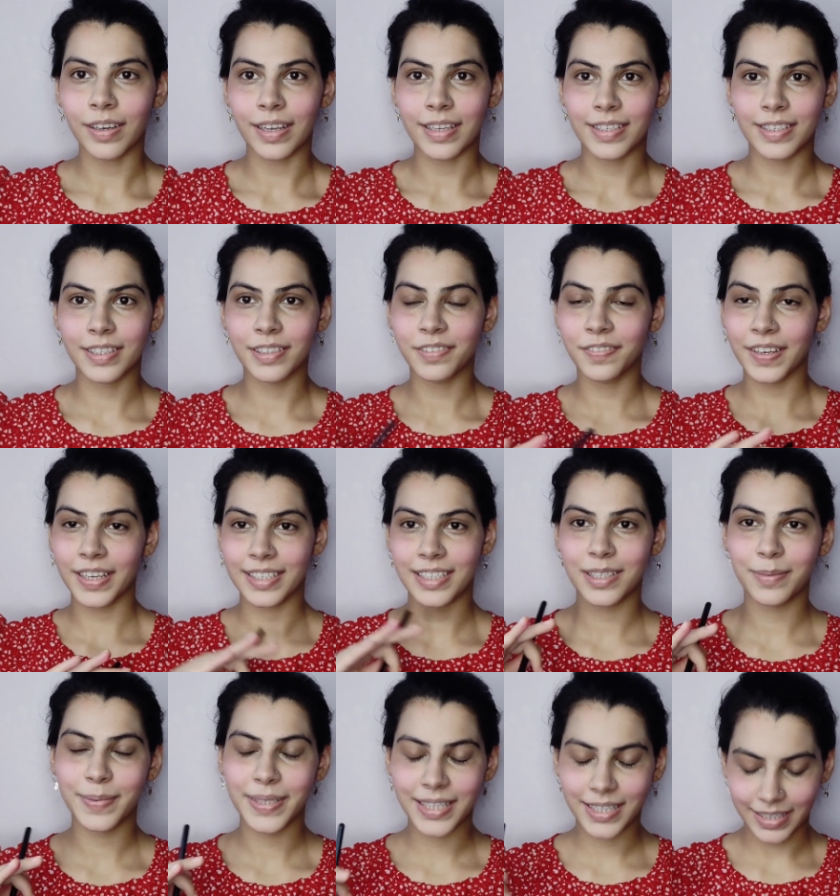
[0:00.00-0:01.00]
Okay, so
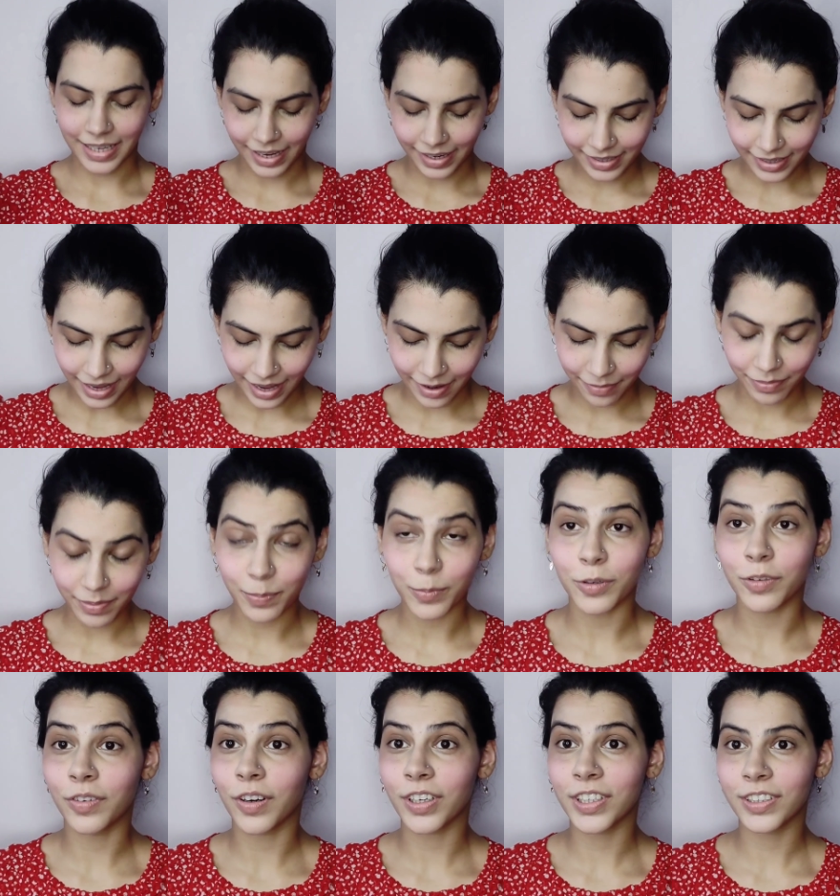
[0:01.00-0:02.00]
face has been set, and we
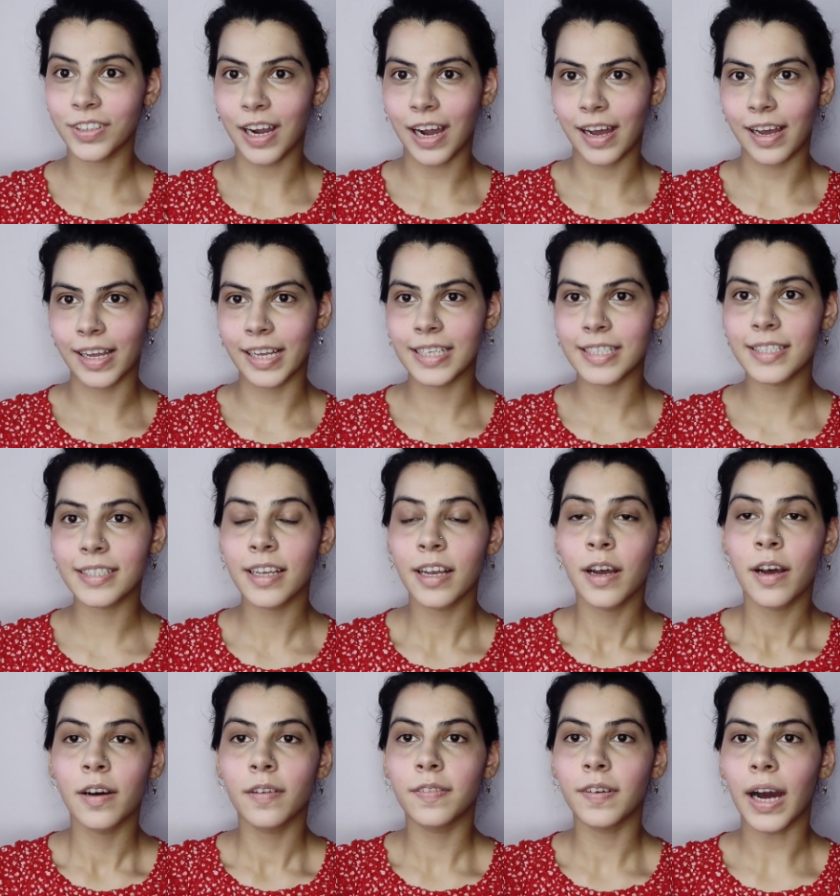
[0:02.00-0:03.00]
move on to eyes.
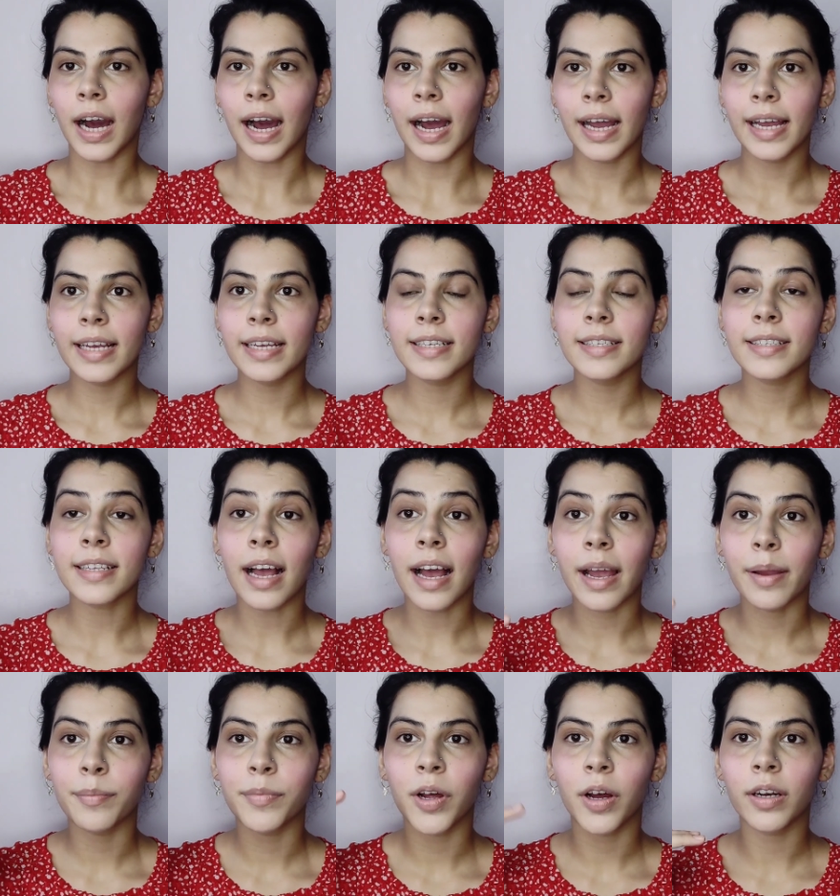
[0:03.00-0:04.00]
For eyes,
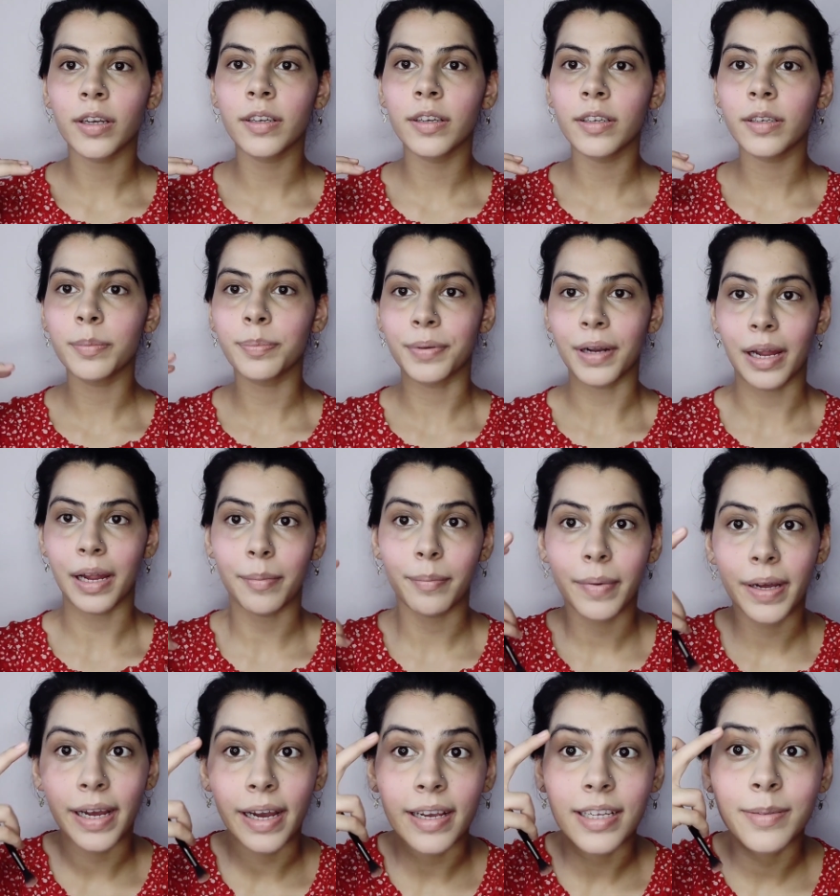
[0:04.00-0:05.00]
I'm not gonna prime
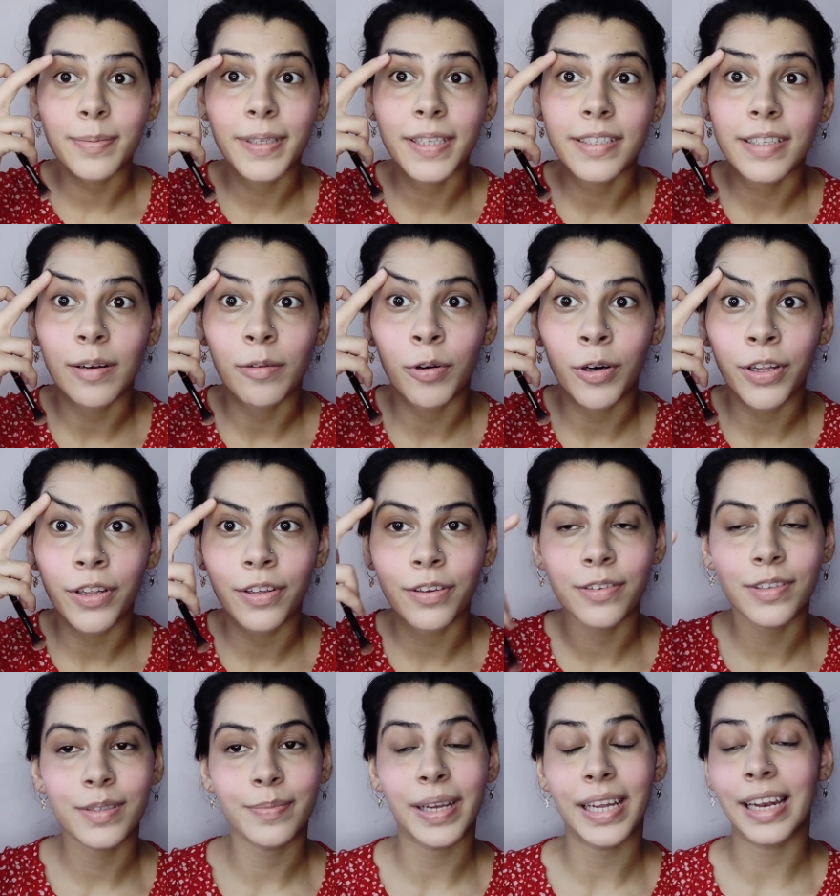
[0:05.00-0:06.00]
my eyes because I want to
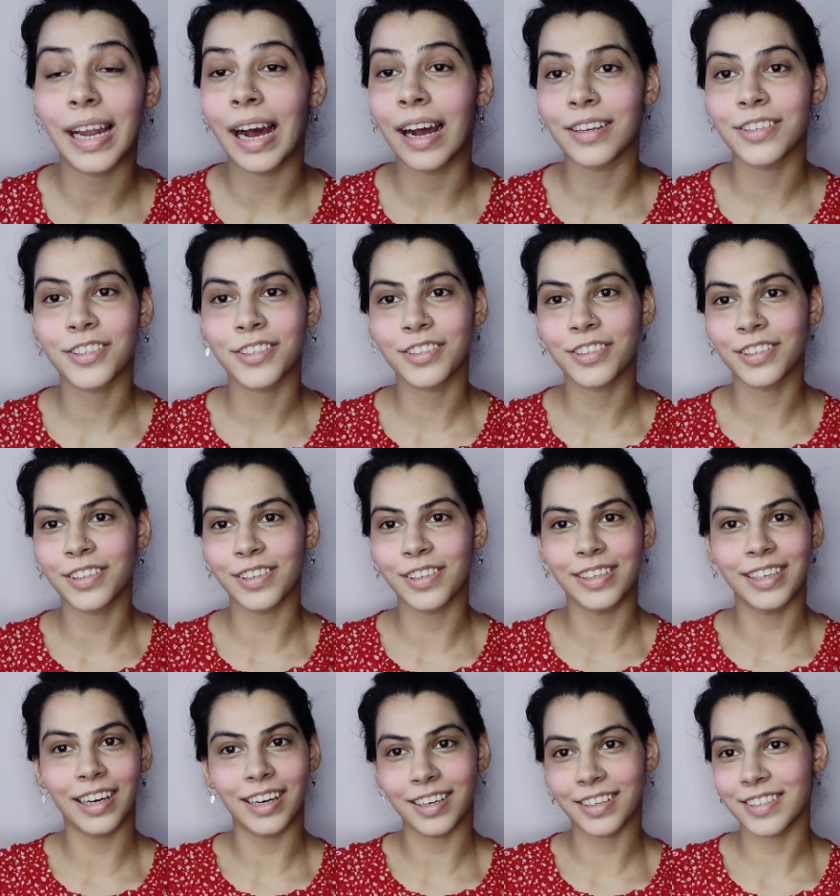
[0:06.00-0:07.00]
use my
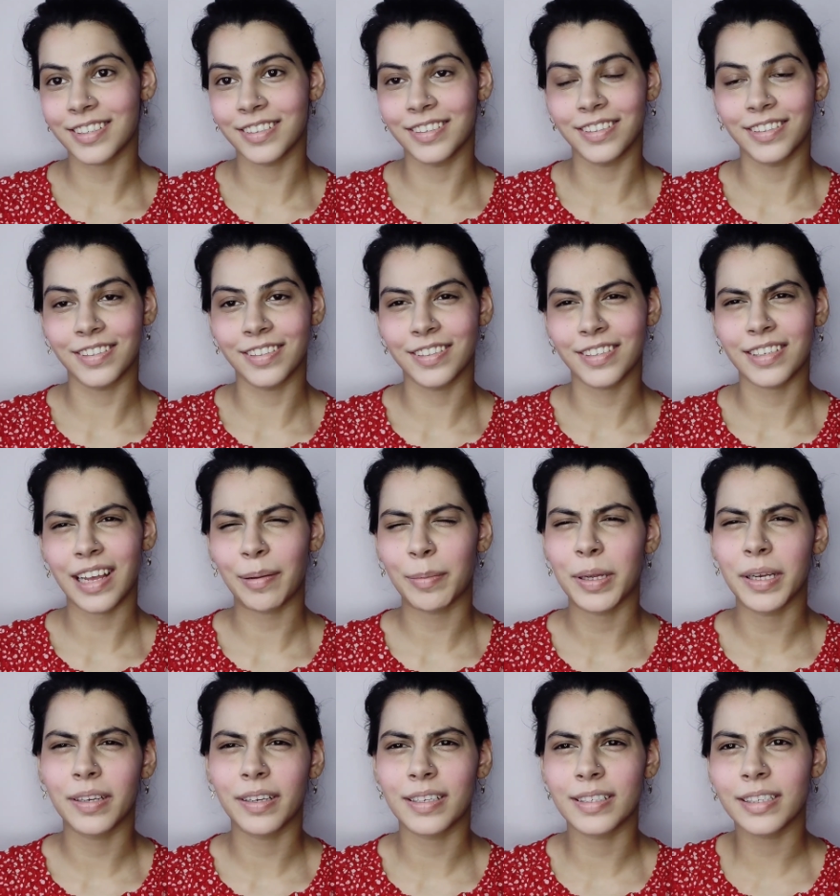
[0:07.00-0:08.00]
natural dark circles. I
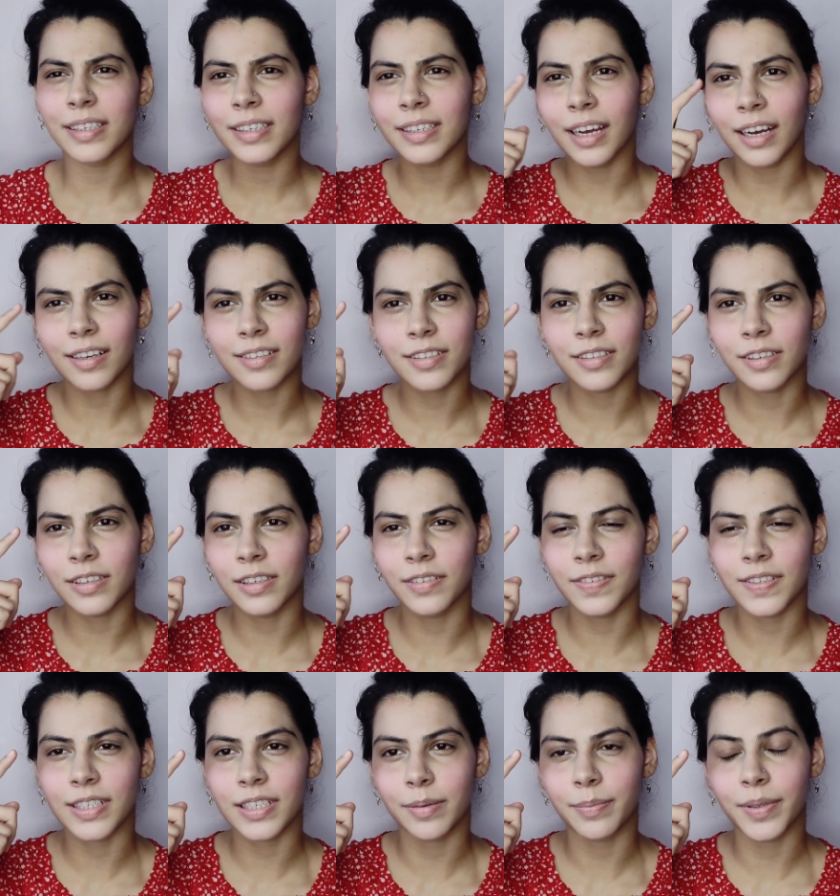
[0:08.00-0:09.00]
mean, is it a dark circle
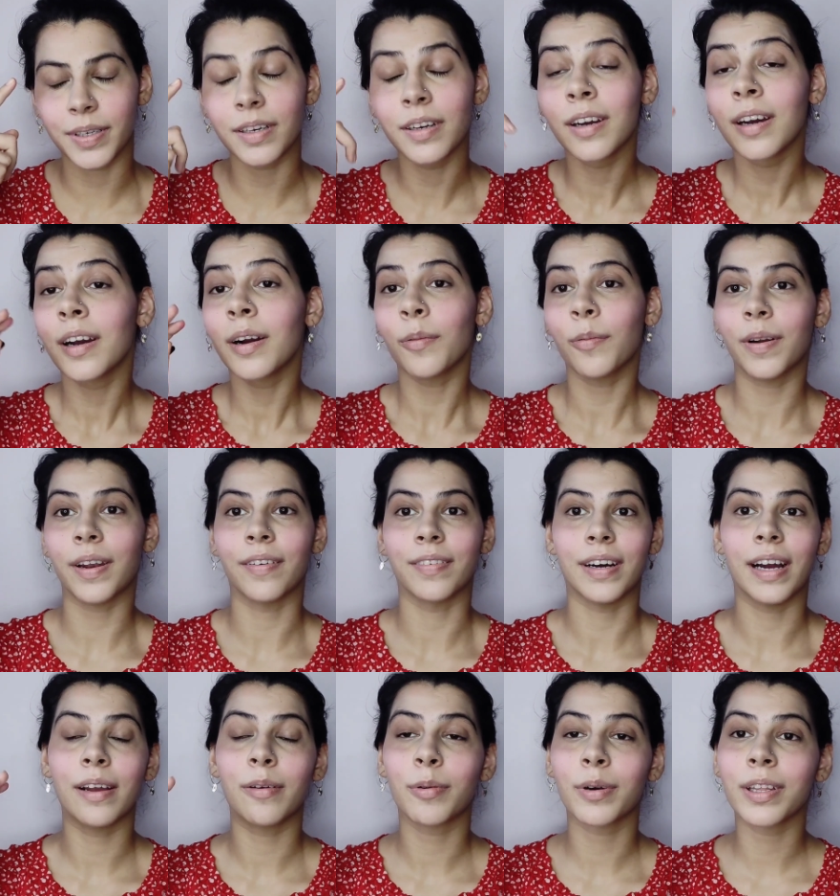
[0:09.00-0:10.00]
if it's up there?
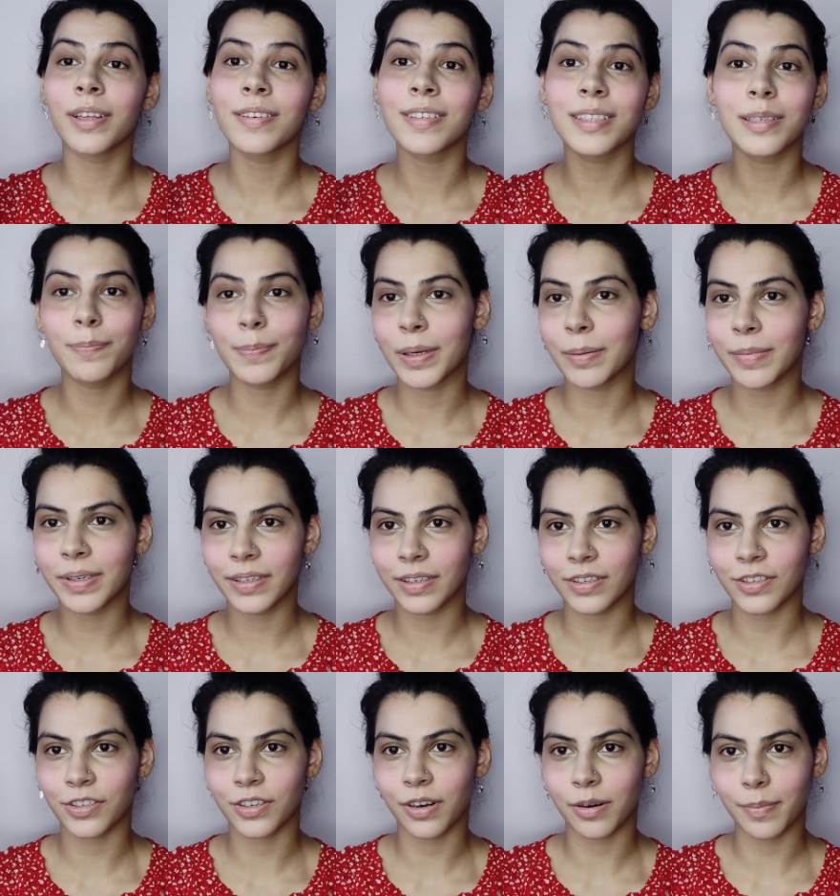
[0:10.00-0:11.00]
Whatever. I want to use the
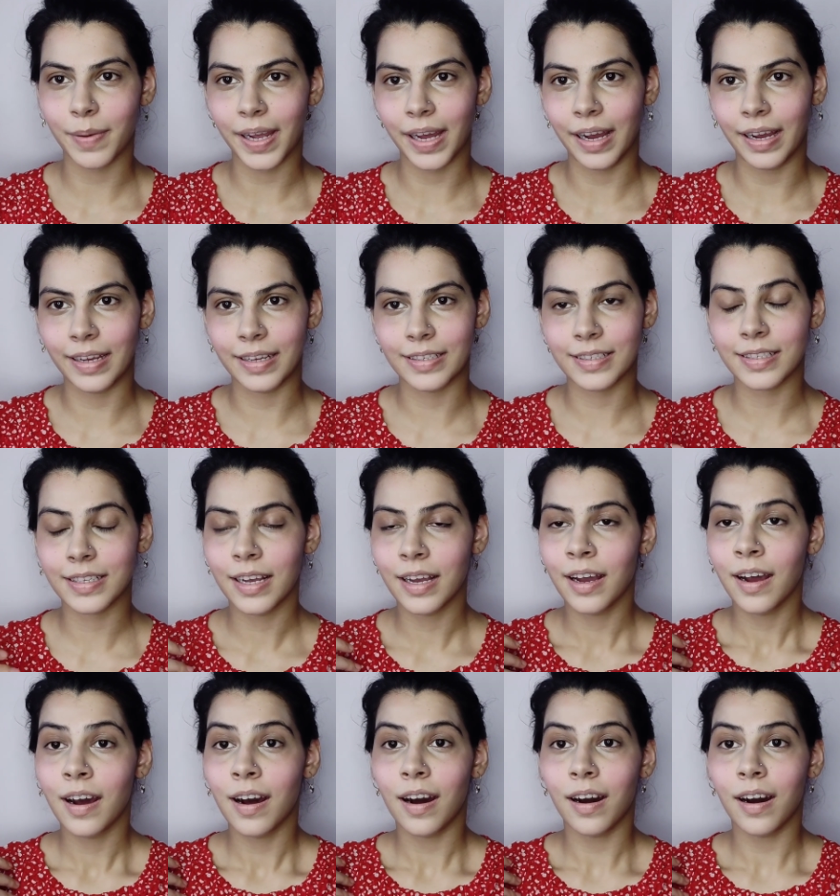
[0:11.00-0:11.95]
pigmentation on my eyes.